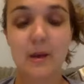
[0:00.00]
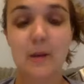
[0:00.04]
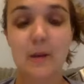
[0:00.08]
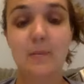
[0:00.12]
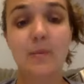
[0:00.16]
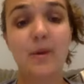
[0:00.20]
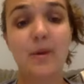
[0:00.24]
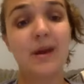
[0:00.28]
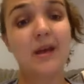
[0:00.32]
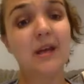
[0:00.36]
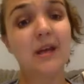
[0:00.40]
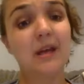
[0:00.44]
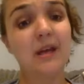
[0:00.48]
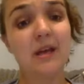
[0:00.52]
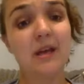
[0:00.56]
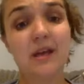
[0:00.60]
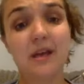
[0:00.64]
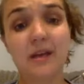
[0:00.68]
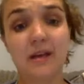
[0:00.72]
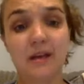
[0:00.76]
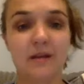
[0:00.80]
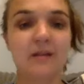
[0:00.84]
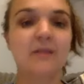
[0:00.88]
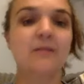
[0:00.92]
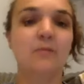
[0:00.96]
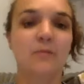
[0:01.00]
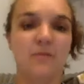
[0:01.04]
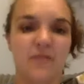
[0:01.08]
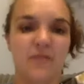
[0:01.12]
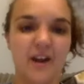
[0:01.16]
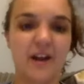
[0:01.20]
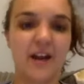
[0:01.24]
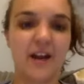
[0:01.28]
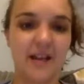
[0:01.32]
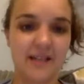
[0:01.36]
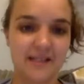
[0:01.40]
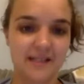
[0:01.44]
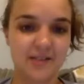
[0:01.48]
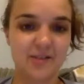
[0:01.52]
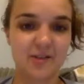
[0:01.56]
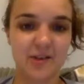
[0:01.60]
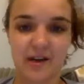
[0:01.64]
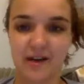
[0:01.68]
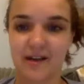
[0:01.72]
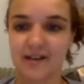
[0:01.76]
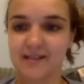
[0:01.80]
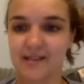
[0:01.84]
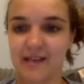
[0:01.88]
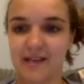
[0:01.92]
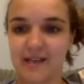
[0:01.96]
But very
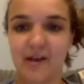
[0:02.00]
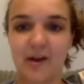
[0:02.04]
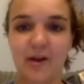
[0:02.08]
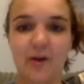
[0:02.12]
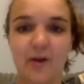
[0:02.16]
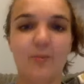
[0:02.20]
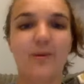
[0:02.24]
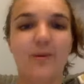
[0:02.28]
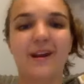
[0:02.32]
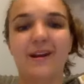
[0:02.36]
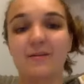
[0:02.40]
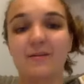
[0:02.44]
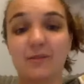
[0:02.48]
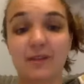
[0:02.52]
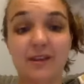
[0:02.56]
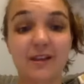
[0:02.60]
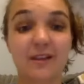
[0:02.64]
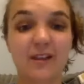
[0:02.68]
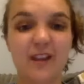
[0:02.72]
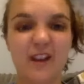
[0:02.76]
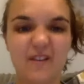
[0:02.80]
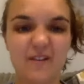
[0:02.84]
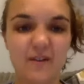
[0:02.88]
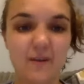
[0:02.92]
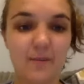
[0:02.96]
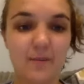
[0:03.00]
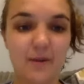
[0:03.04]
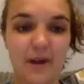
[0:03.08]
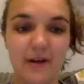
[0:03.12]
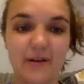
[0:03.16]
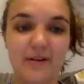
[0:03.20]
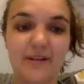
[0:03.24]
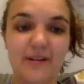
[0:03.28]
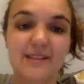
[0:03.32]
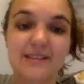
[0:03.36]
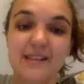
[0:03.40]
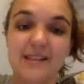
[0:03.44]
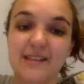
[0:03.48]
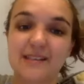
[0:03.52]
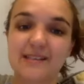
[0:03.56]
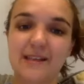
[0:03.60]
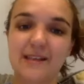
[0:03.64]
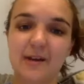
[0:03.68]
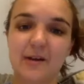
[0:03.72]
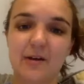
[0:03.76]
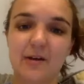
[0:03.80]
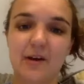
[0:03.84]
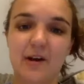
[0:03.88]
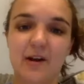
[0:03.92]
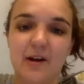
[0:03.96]
isogenics, I know, but I really love the brownies that Send
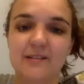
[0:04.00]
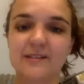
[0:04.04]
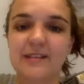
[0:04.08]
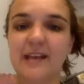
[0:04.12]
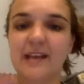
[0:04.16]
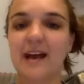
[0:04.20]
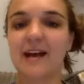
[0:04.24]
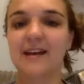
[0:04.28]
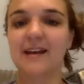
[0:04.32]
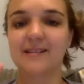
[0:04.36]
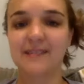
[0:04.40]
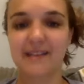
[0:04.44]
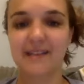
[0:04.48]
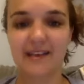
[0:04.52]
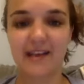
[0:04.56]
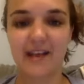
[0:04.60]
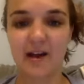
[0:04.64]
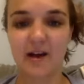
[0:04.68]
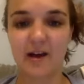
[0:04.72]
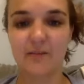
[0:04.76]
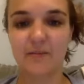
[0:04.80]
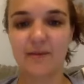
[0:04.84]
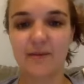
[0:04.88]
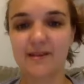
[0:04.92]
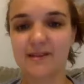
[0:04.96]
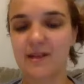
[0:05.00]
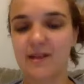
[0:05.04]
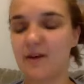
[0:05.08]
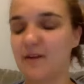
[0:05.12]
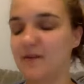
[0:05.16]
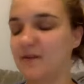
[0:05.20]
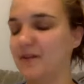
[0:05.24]
Out Cards has. I can't help myself.